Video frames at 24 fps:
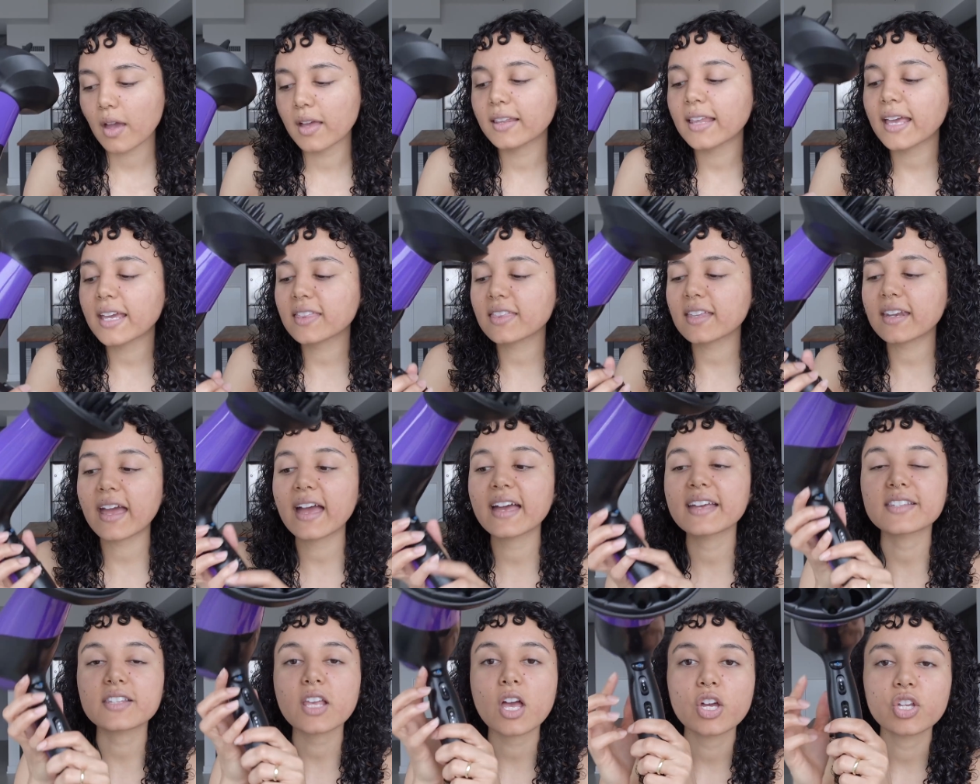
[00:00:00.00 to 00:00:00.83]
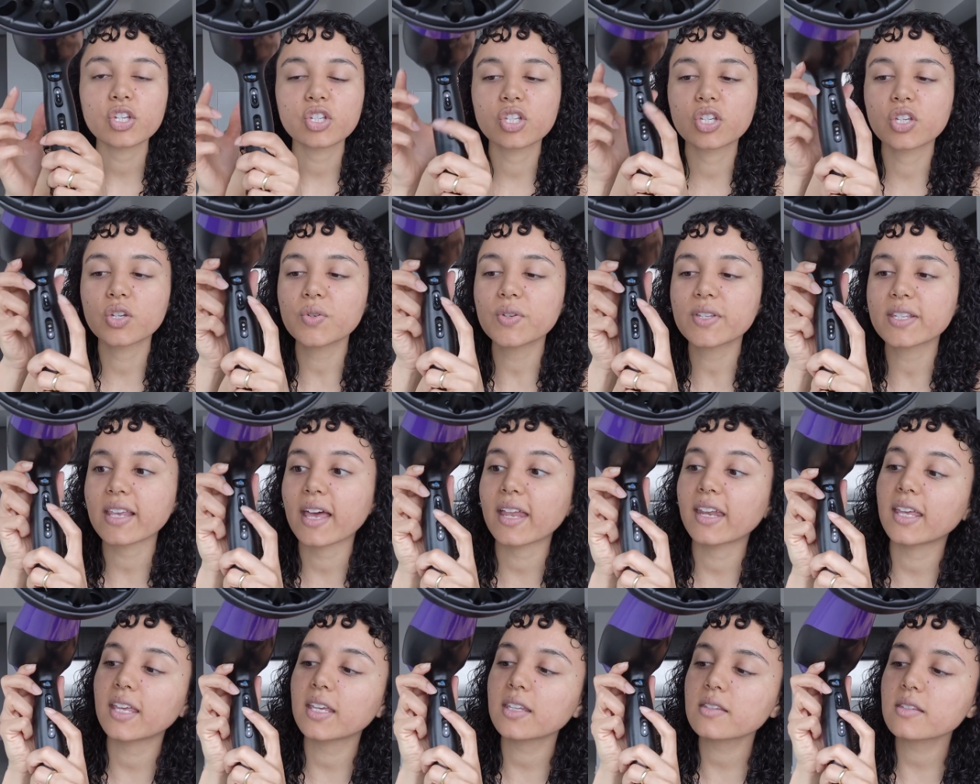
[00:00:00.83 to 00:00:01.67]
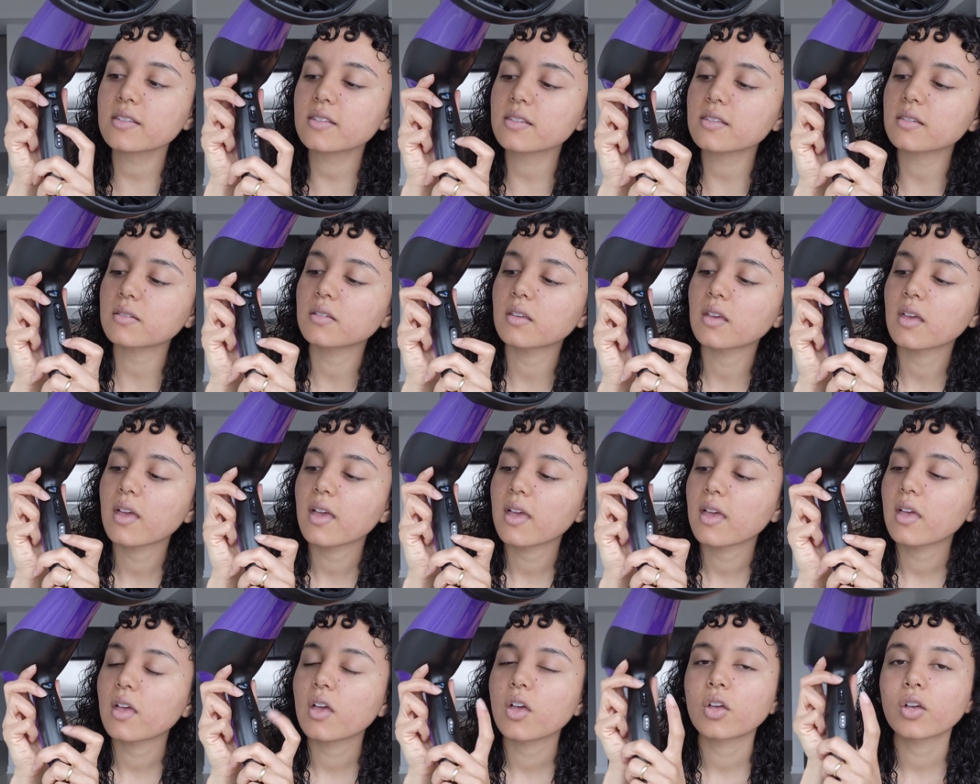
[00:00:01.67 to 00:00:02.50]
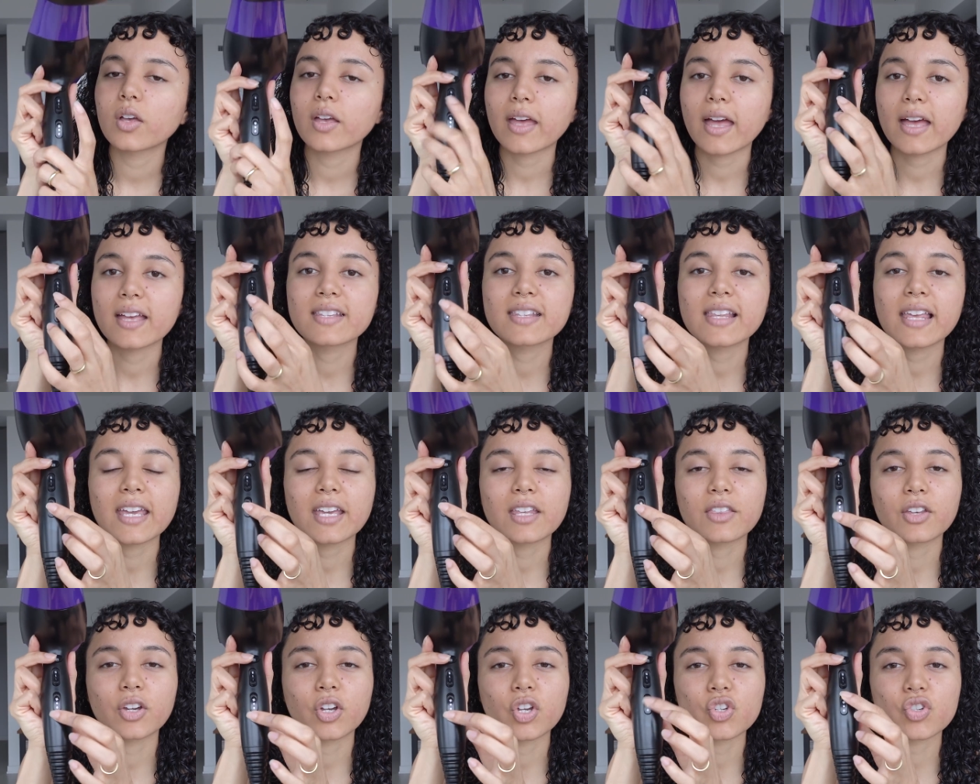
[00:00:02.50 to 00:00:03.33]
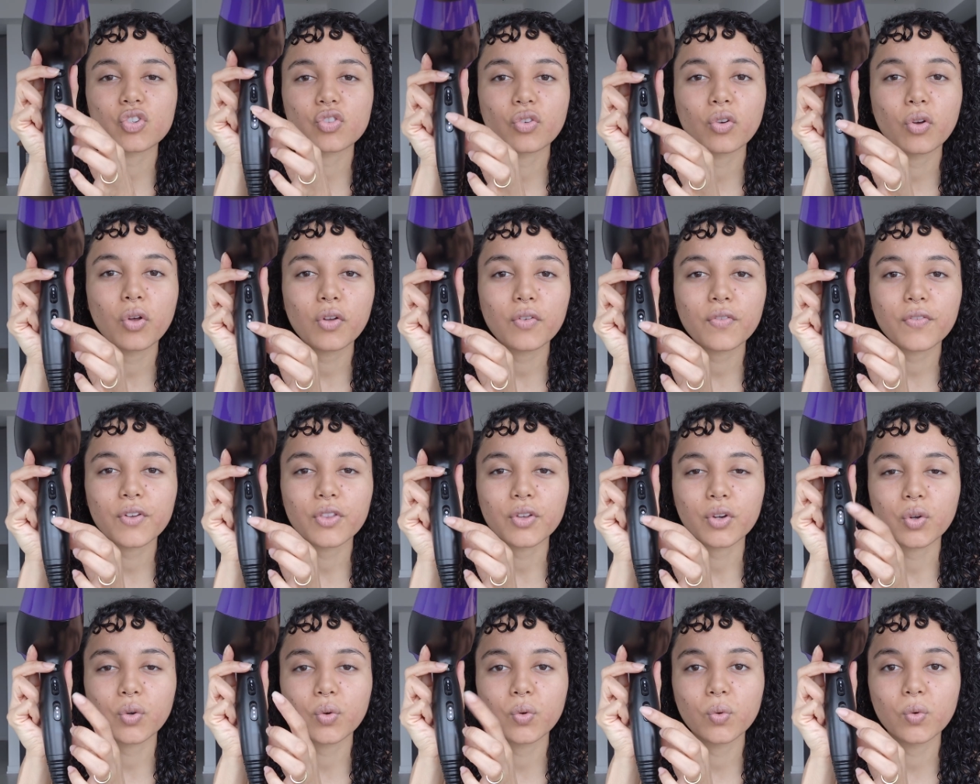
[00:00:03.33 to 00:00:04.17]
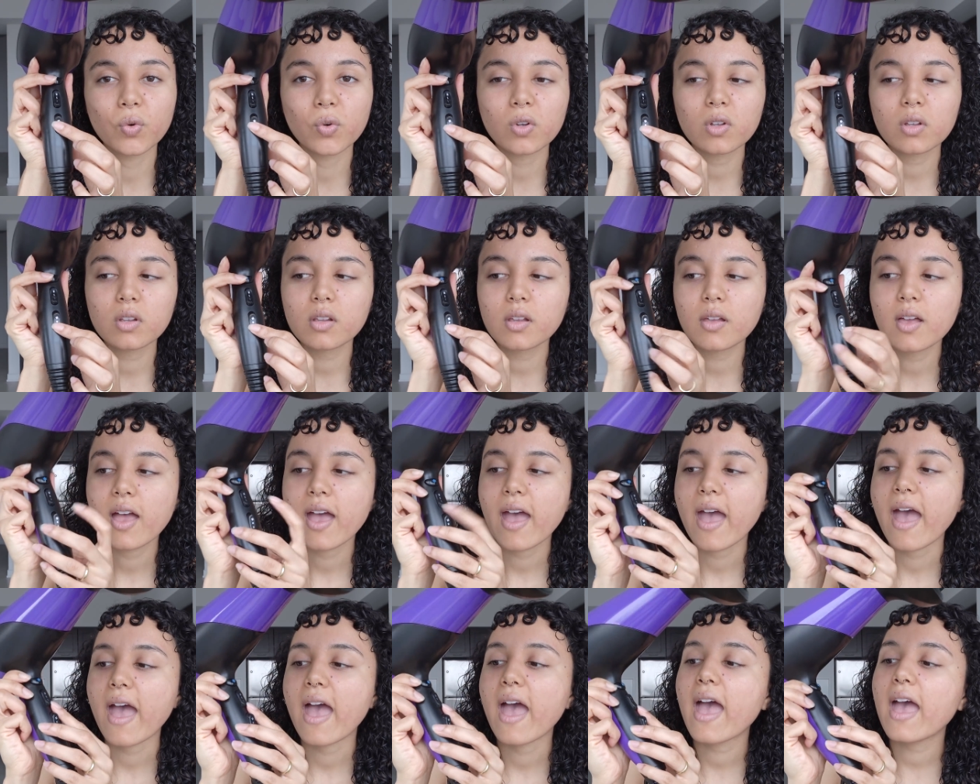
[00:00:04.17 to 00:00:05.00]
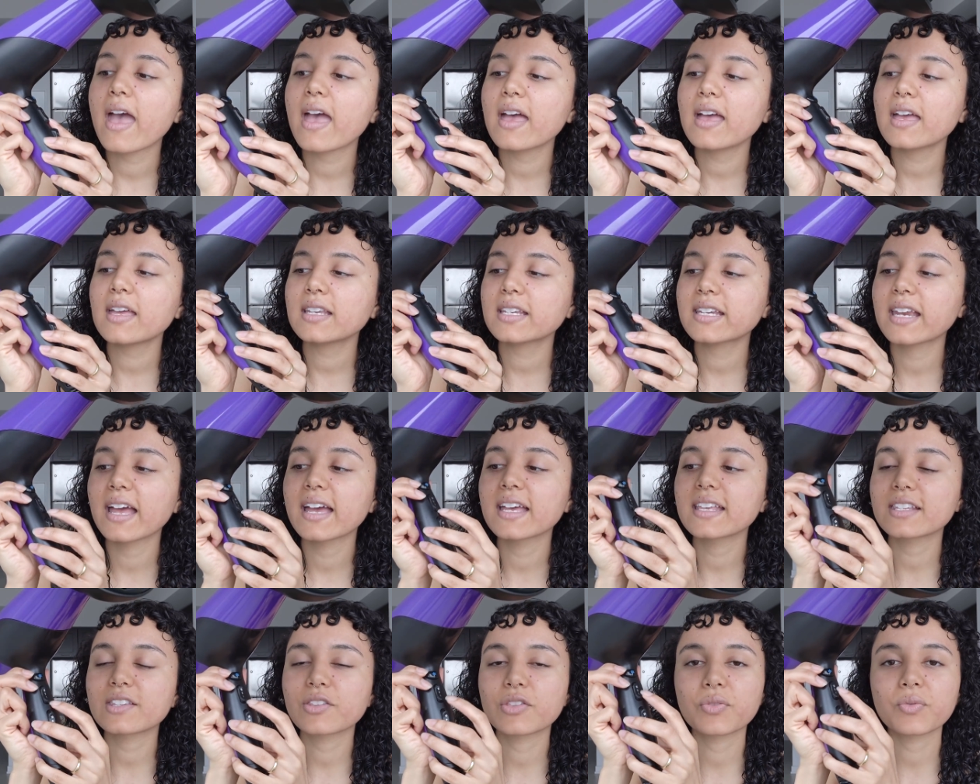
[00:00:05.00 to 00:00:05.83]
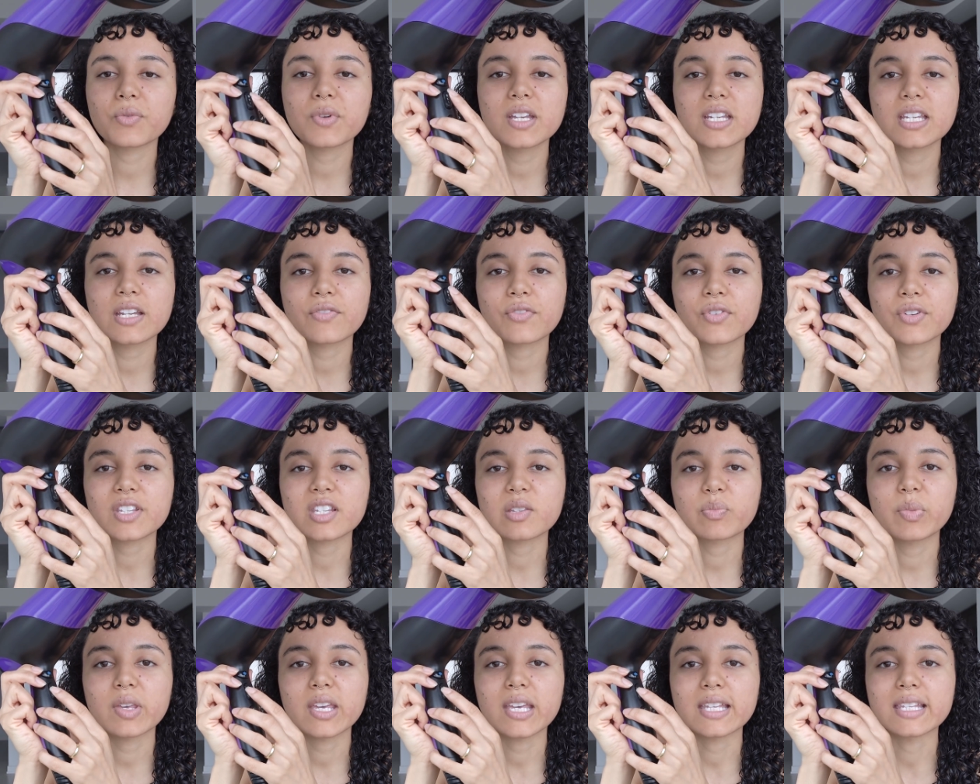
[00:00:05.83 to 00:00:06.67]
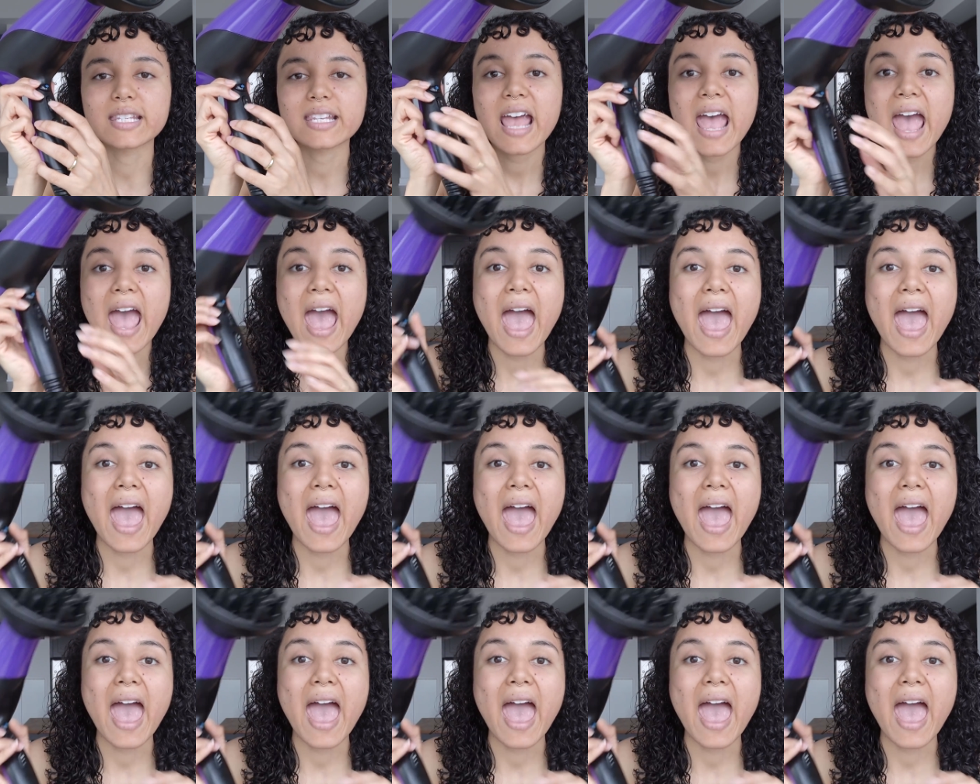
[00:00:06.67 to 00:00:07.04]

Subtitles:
I like that it has 2 settings. It has like the control for the cool and has 3 different speeds.